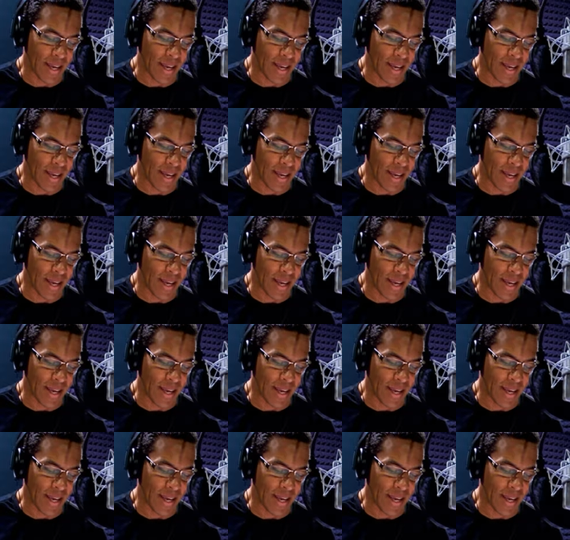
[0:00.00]

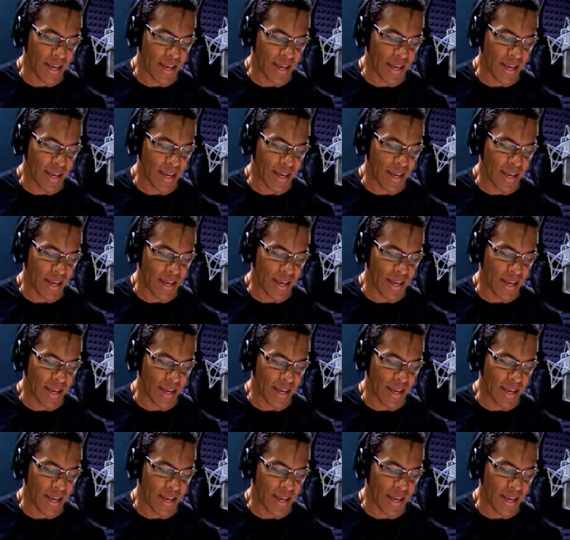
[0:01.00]

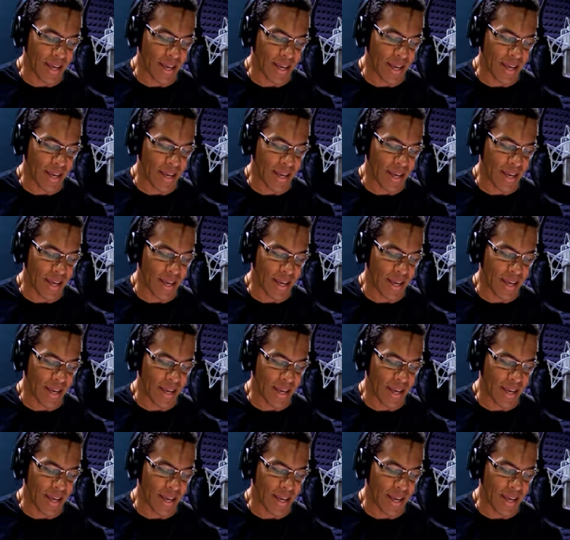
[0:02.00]

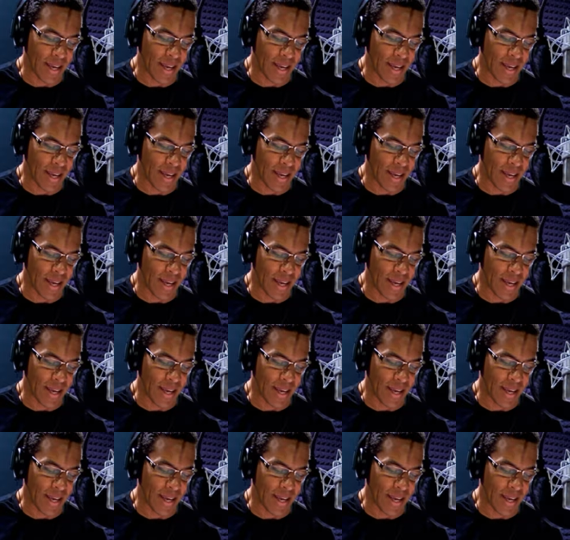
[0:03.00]
The face doesn't move, so there is nothing to read.